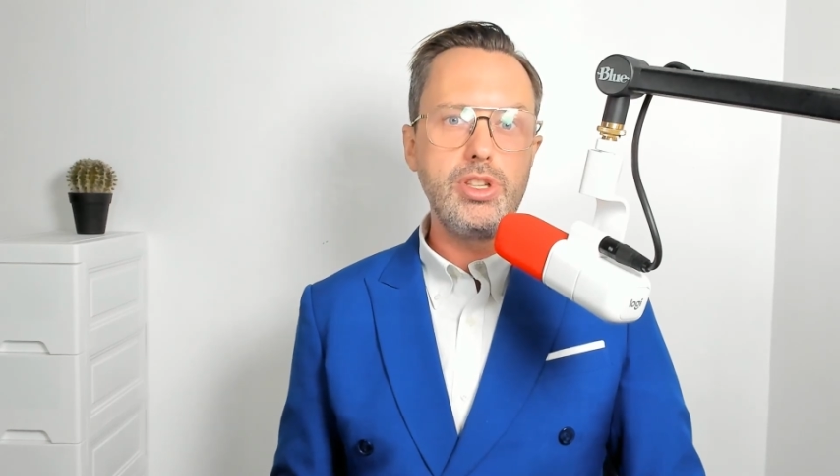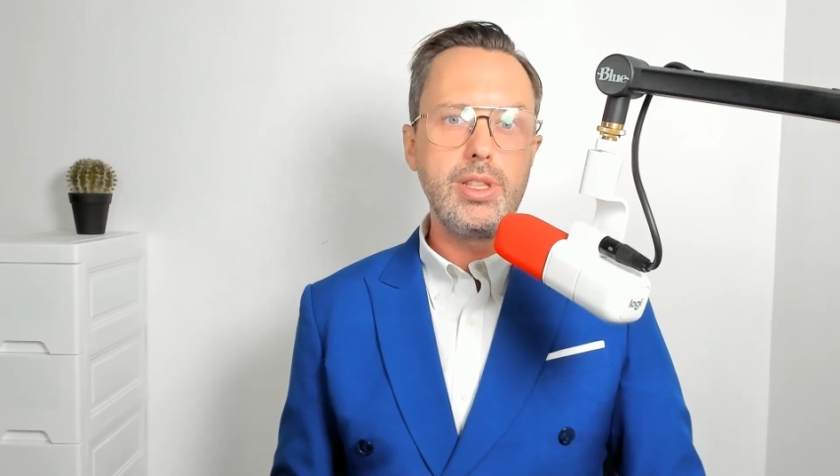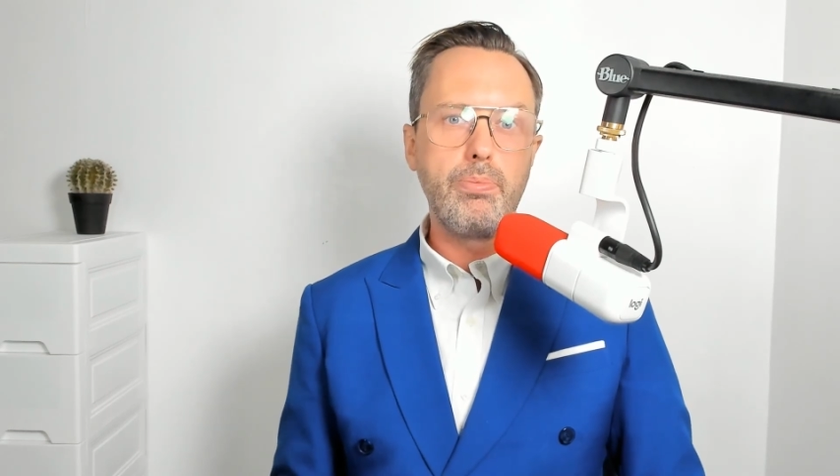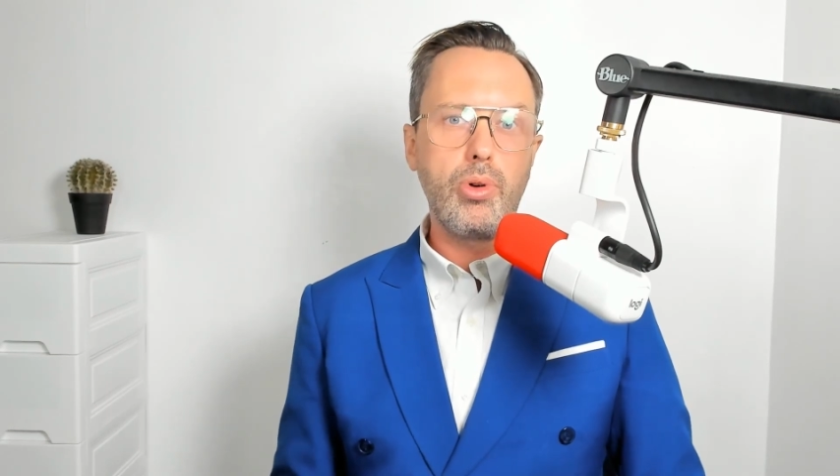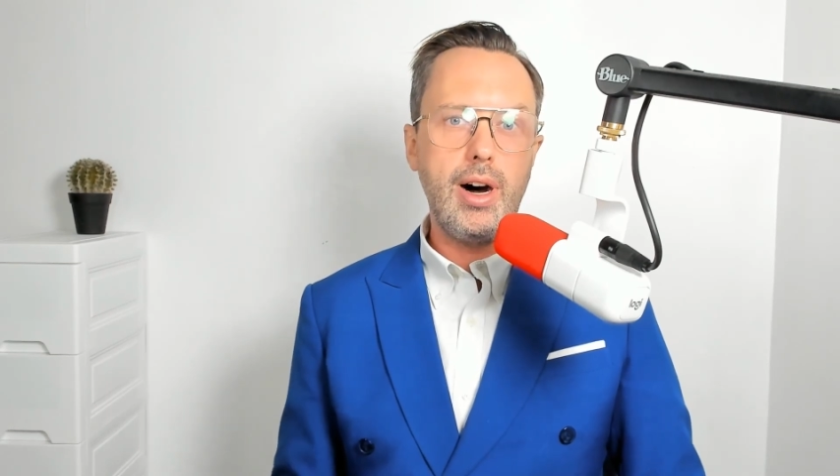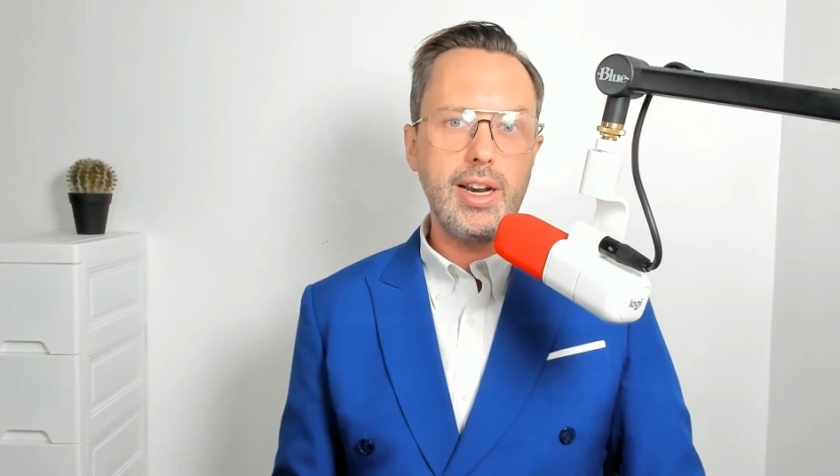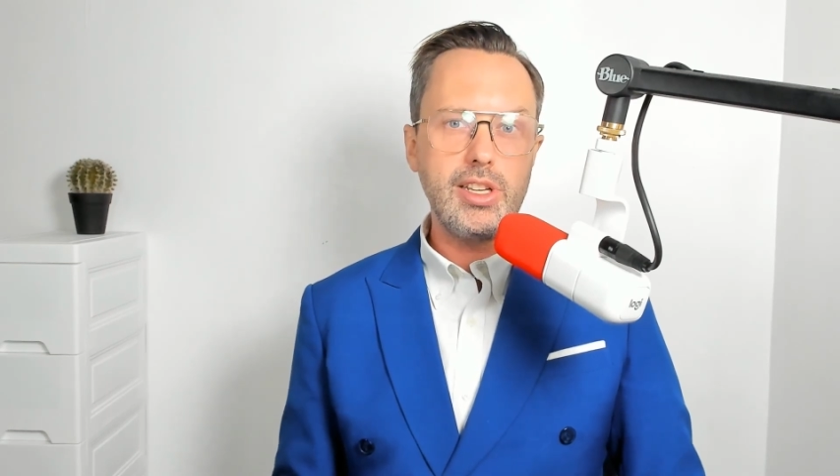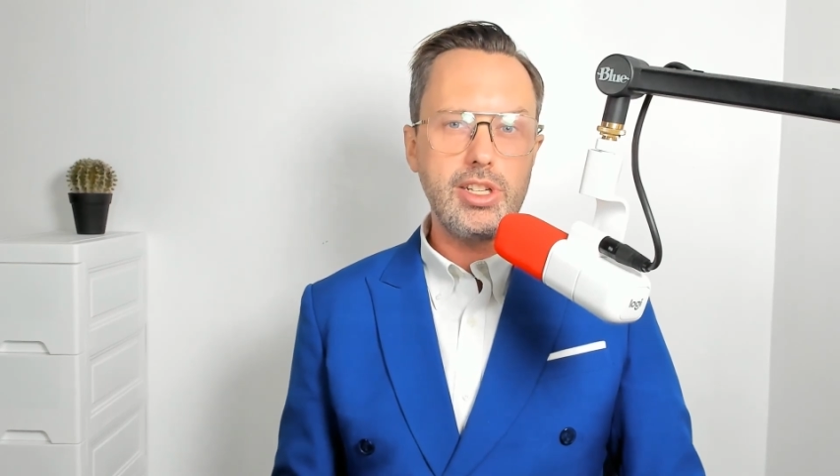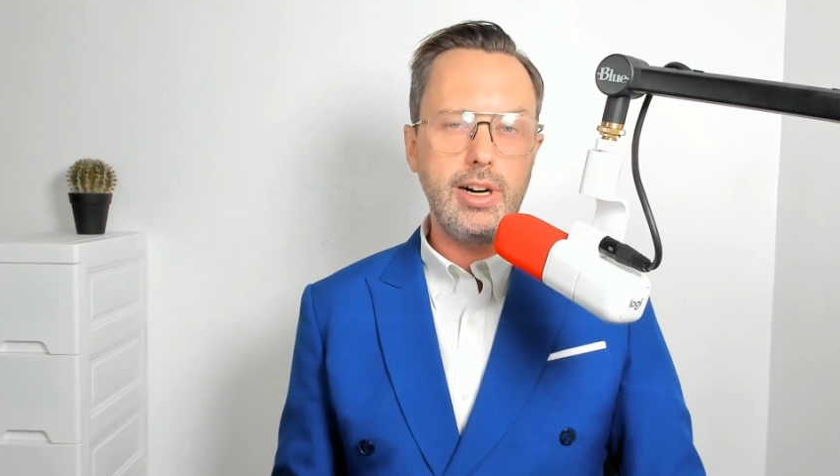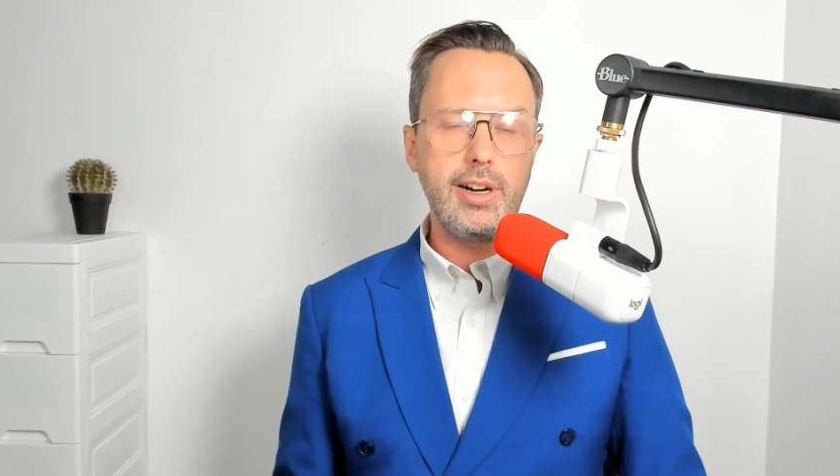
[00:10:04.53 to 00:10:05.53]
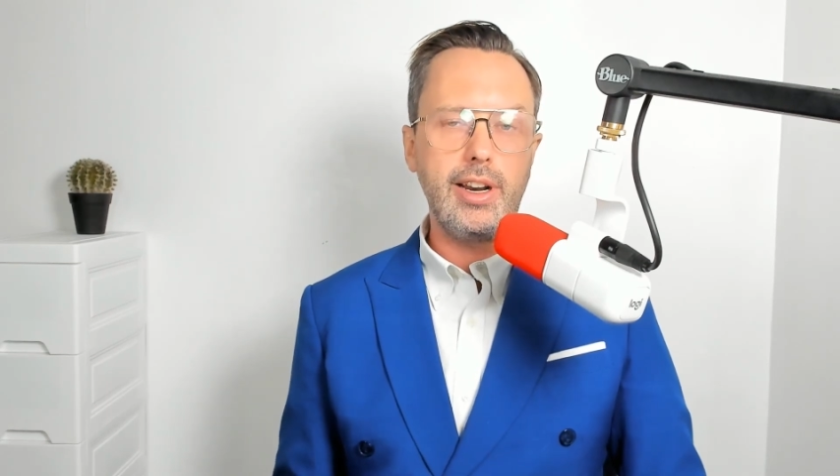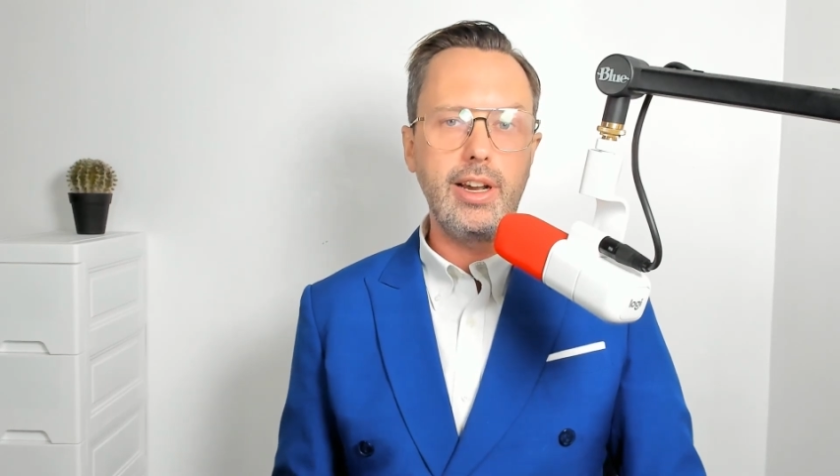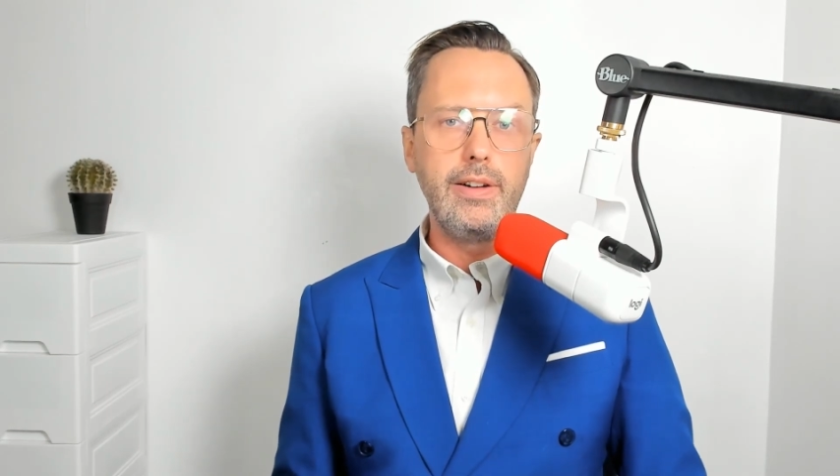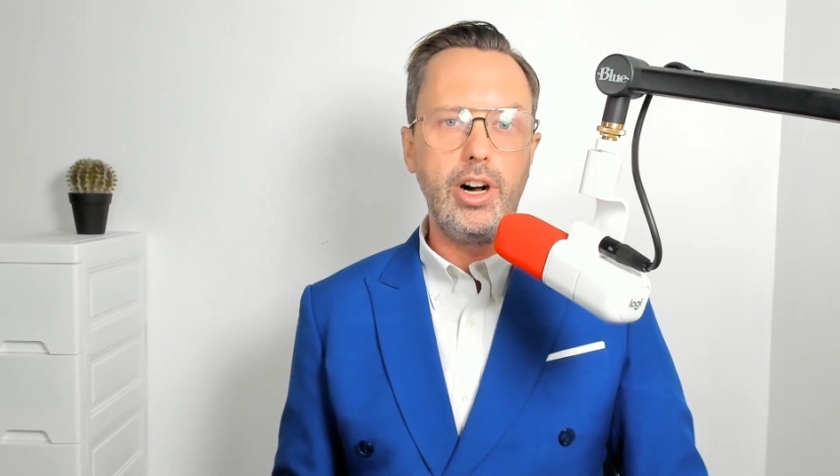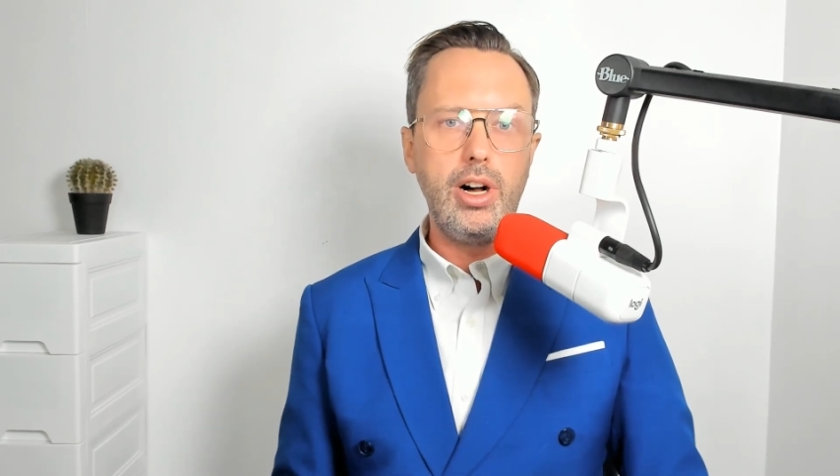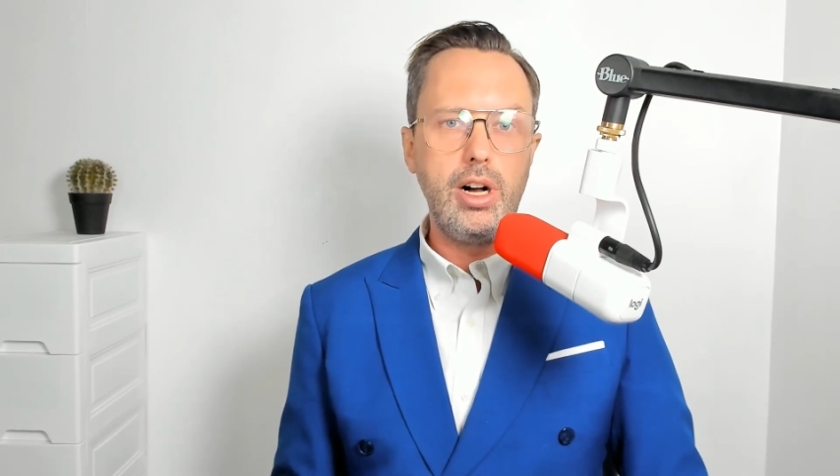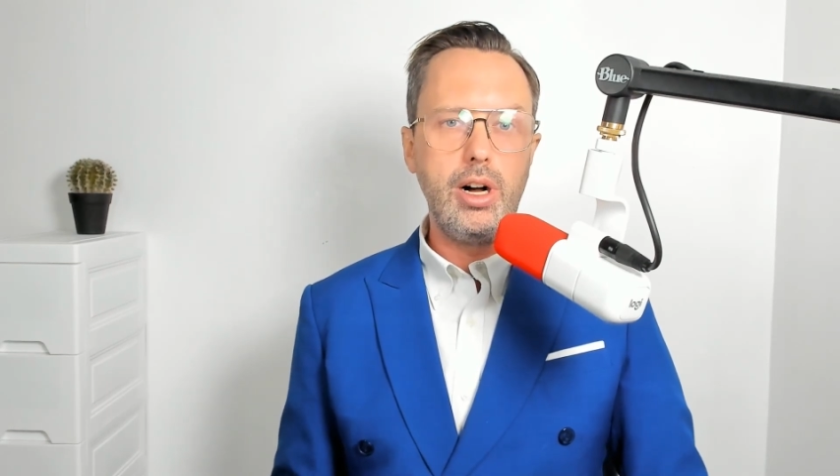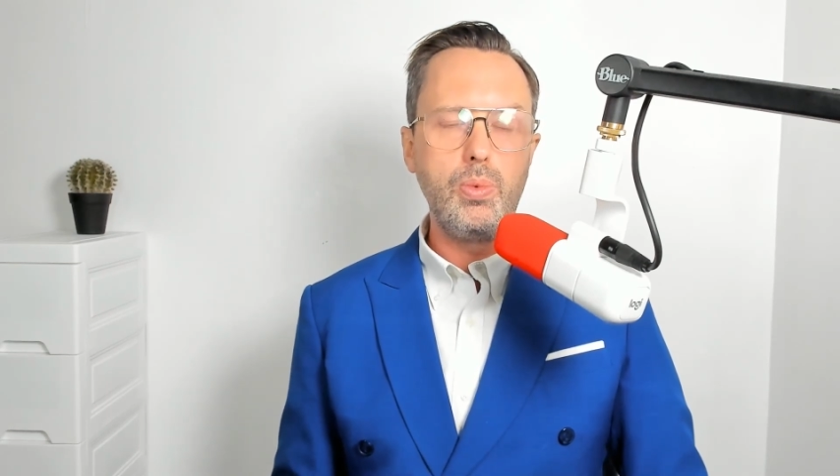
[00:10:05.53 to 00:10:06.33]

the broadest targeting of all,